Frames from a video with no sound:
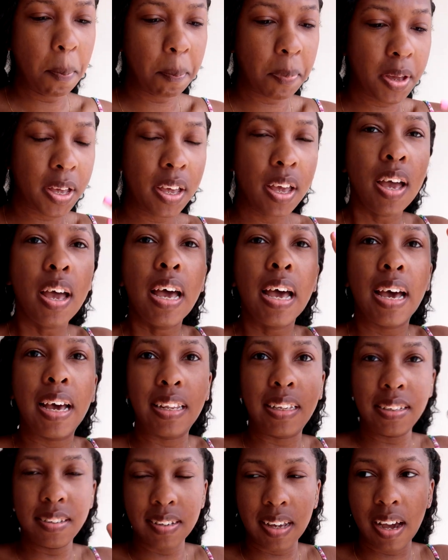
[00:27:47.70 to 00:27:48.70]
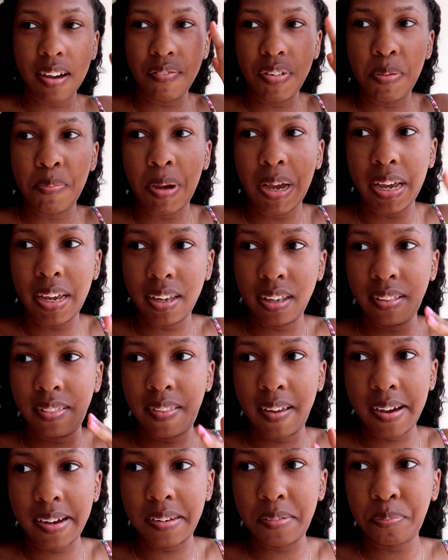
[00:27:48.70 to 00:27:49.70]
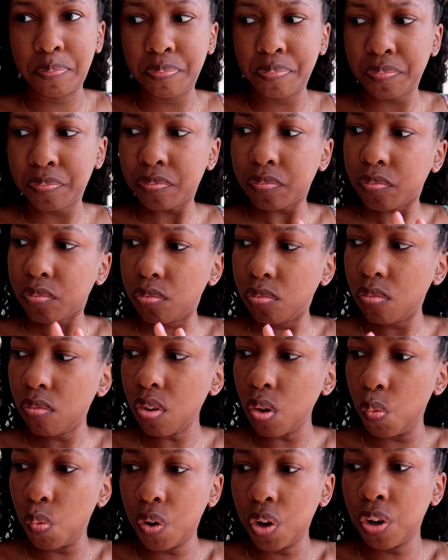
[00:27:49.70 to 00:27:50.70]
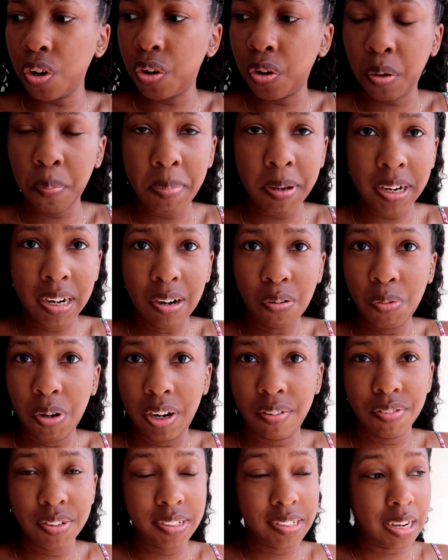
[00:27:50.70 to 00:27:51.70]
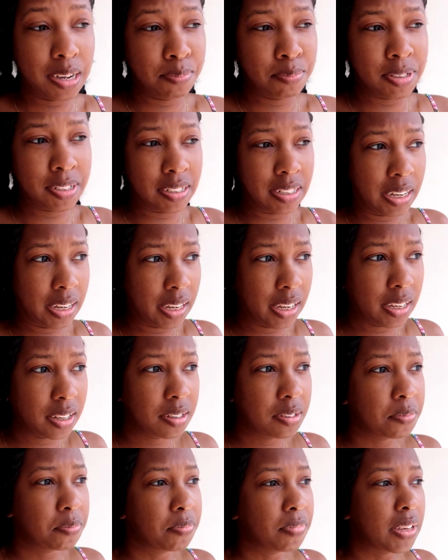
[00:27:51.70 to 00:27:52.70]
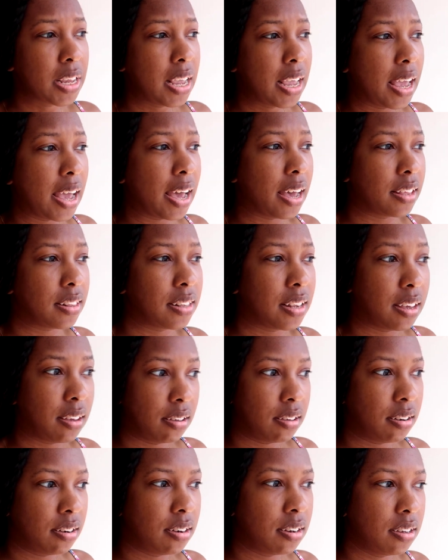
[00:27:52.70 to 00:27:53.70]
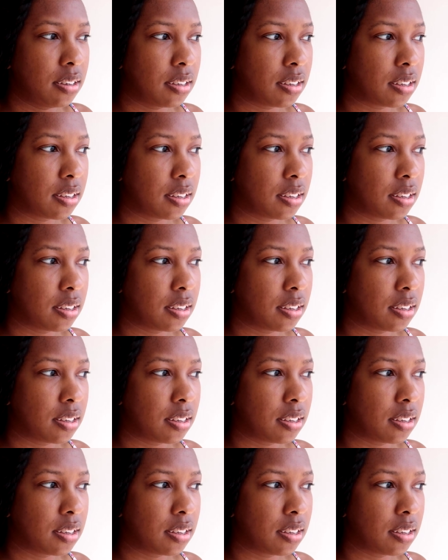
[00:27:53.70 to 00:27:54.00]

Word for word: But at least I have it in my head that we're gonna go to bed at whatever time tonight and then